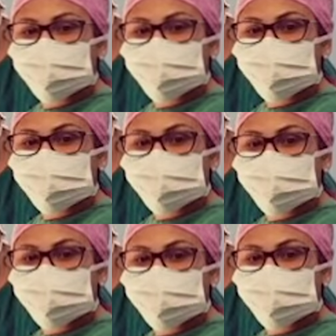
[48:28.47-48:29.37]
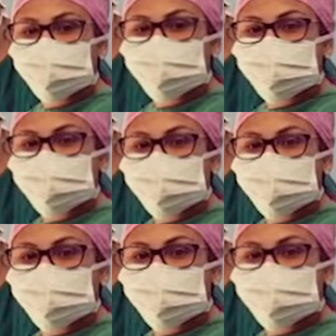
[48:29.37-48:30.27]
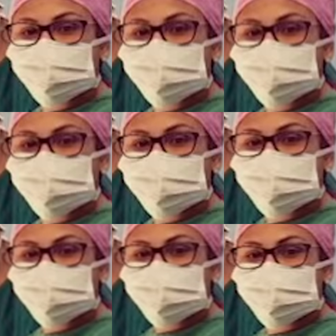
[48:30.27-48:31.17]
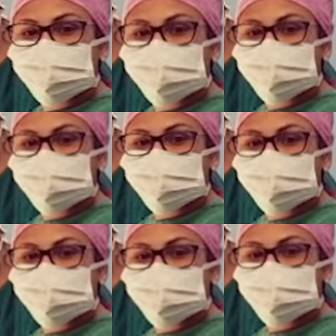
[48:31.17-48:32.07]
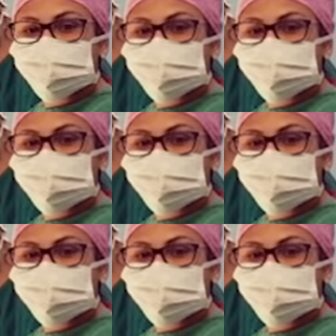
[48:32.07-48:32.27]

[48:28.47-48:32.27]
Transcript: (silent)